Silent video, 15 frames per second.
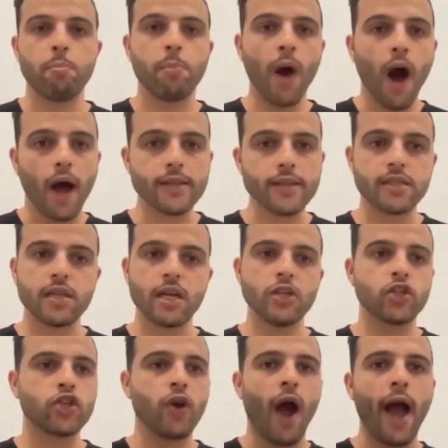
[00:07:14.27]
but
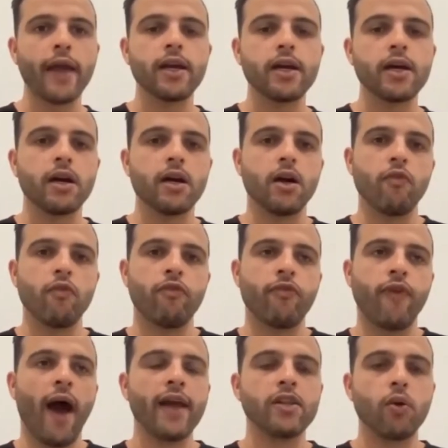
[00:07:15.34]
try to
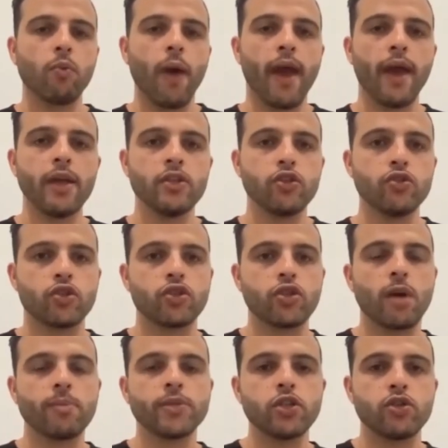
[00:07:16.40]
find a way to
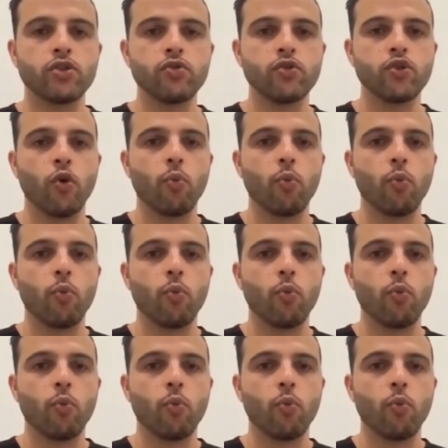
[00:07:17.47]
substitute